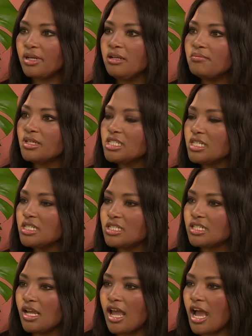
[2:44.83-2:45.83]
but it must
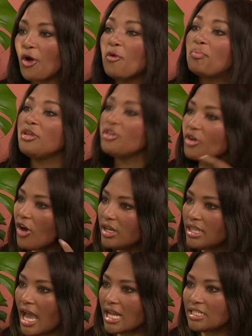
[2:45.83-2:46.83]
just go
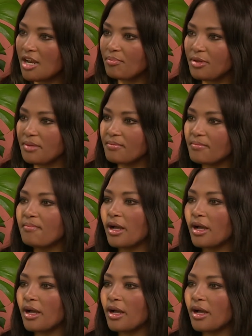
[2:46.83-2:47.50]
beyond that and be